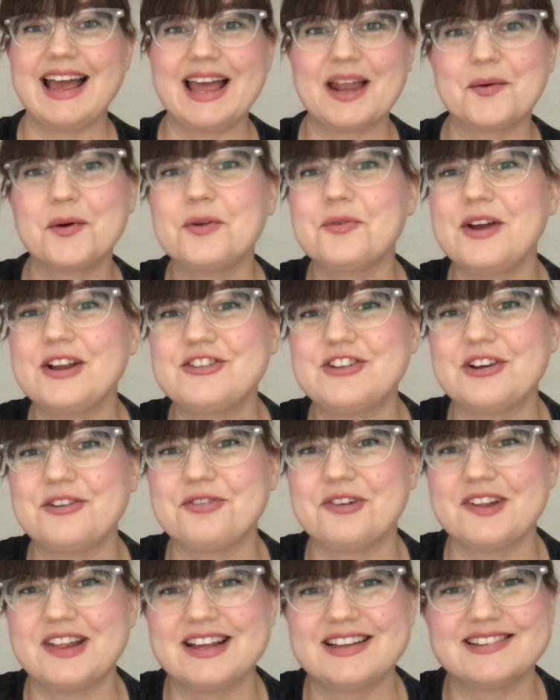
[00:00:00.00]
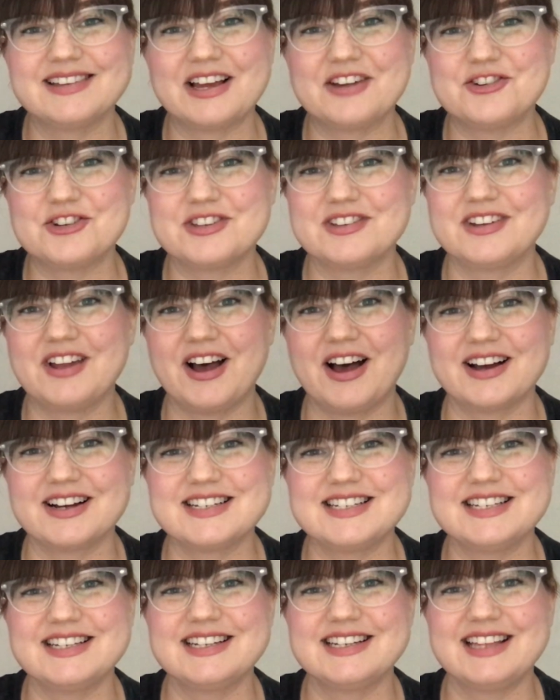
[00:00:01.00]
And when reaching for this, I just
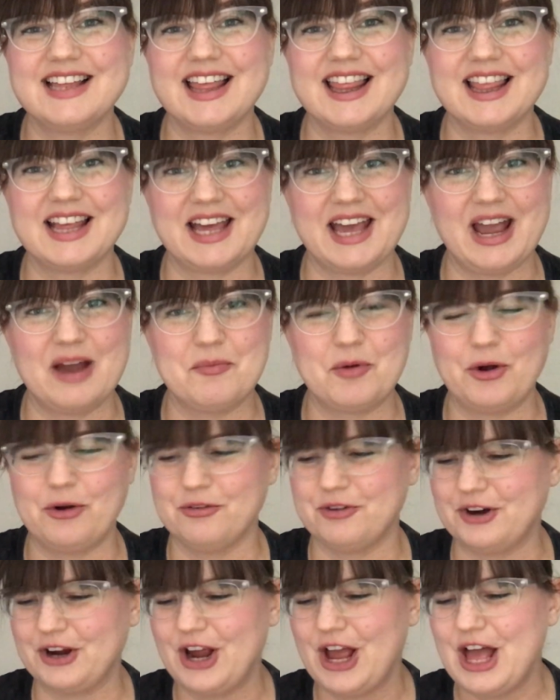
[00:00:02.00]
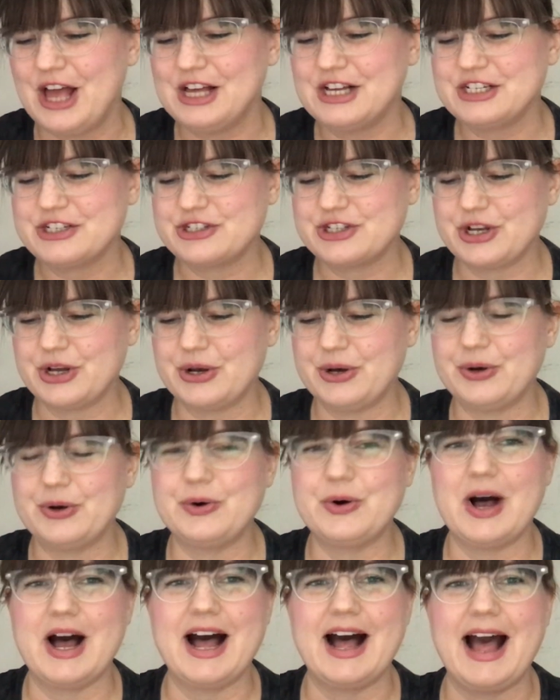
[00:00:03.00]
knocked the camera over.
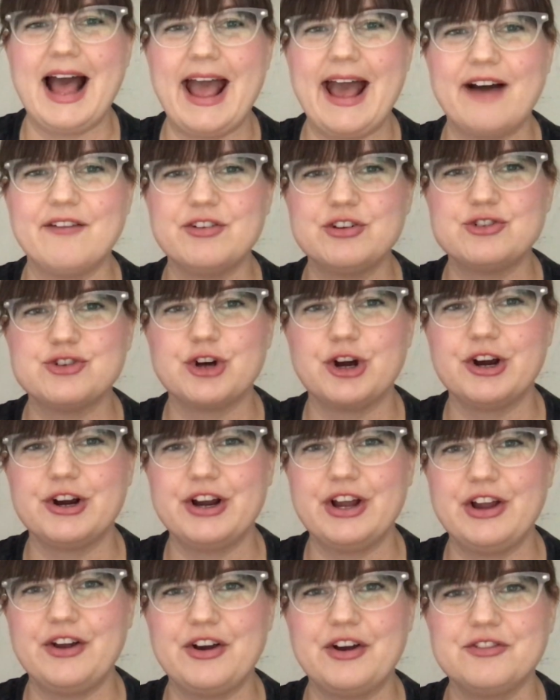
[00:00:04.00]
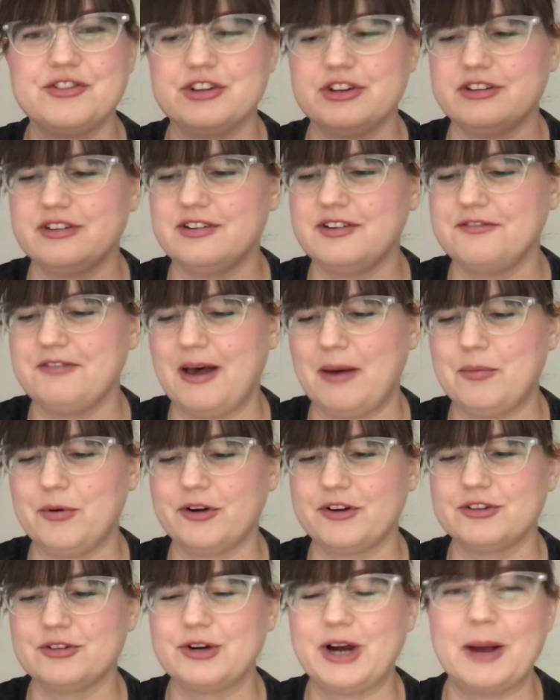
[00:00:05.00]
So I have a jar here of just
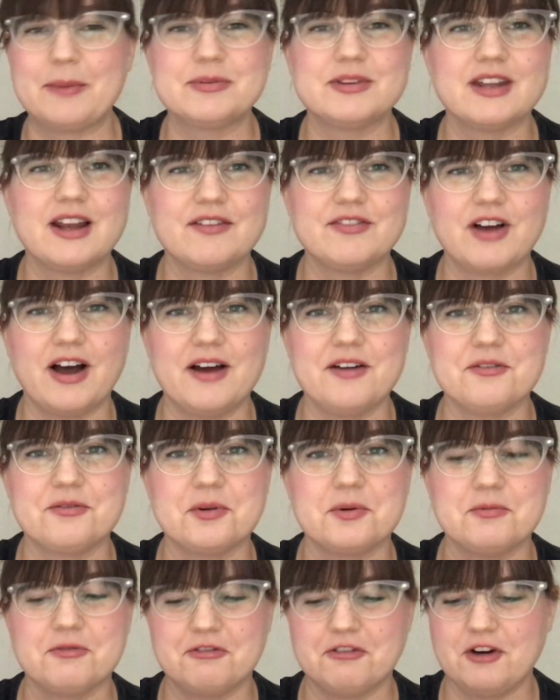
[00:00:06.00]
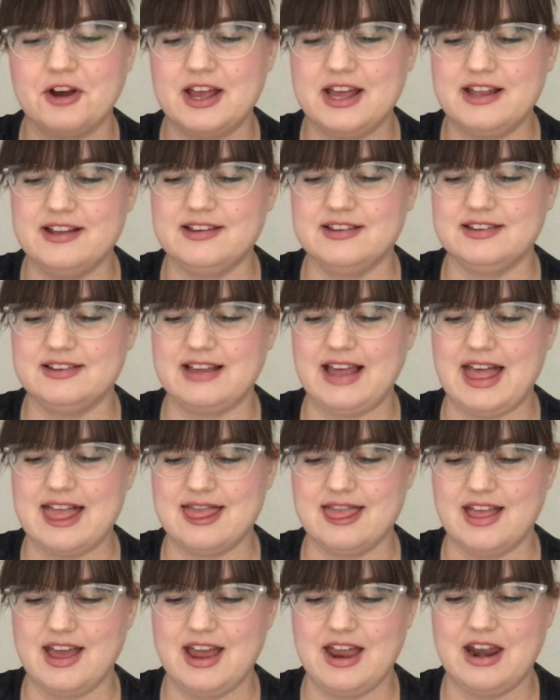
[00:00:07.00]
fabric scraps that I've gotten from friends,
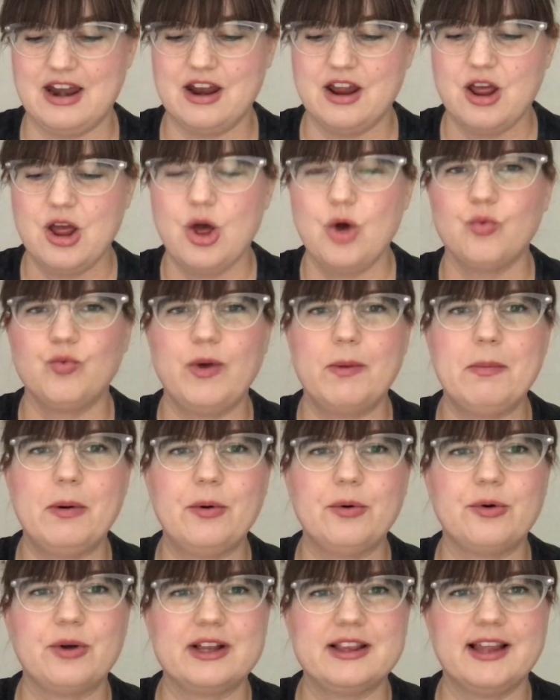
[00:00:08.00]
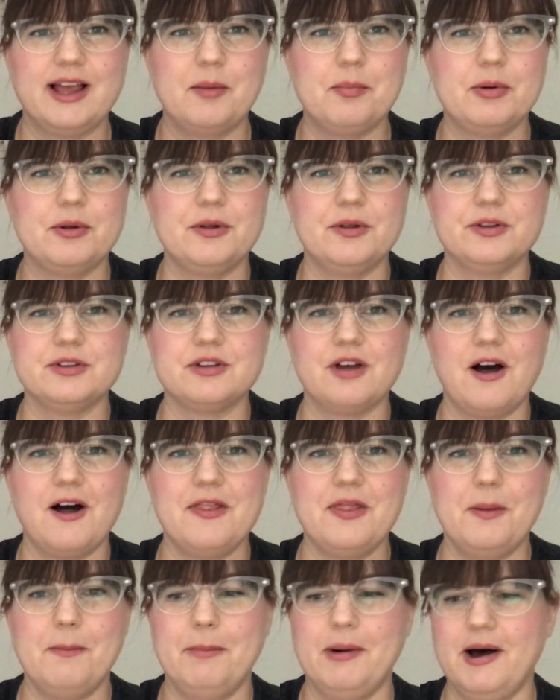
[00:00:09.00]
and then rainbow grid labels
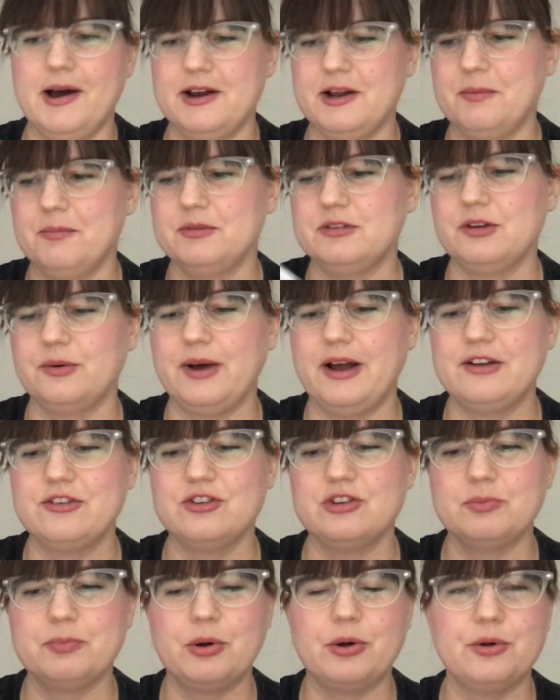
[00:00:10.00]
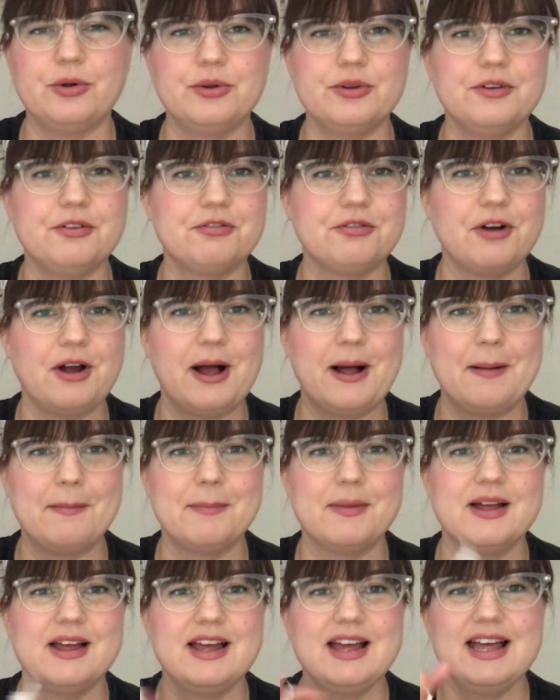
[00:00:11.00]
on the bottom. So I just pulled
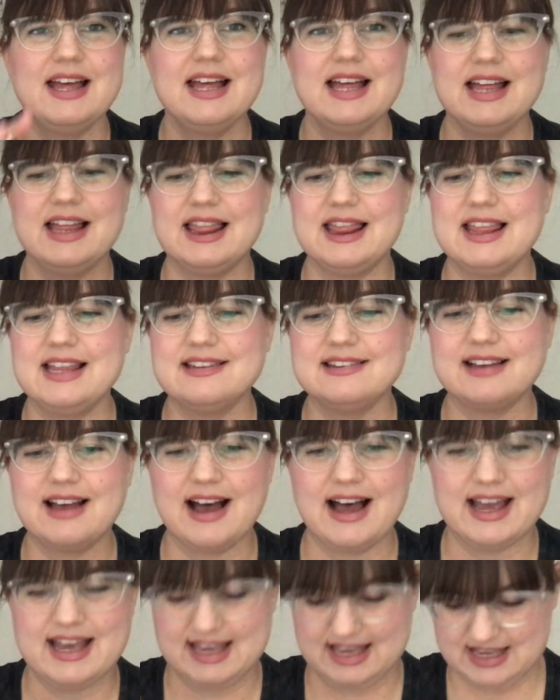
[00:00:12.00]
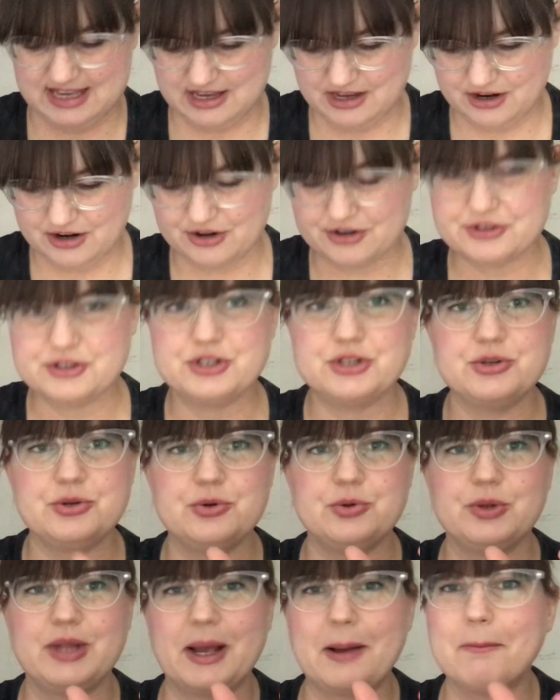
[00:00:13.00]
from this guy here
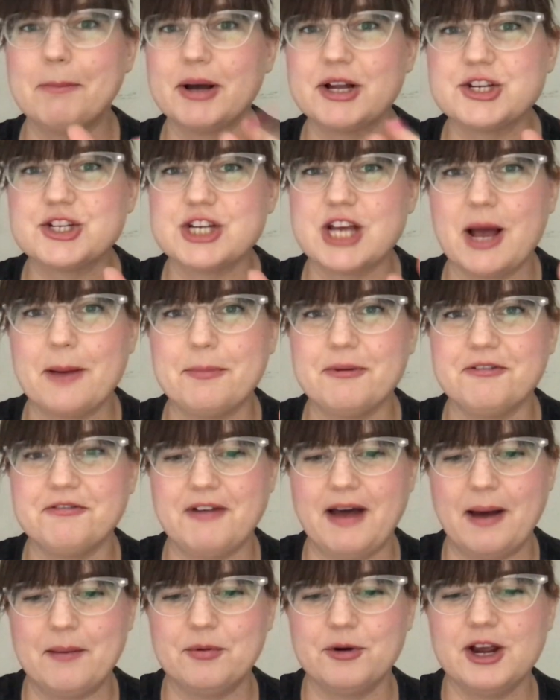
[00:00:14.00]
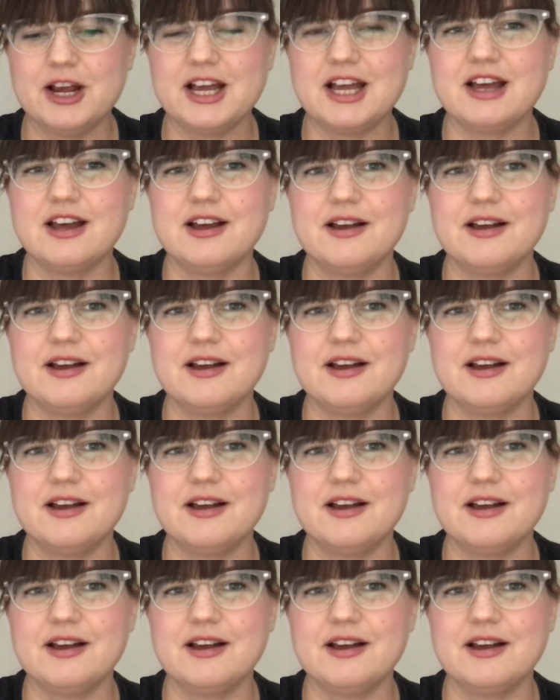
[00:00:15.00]
to like bunch up fabric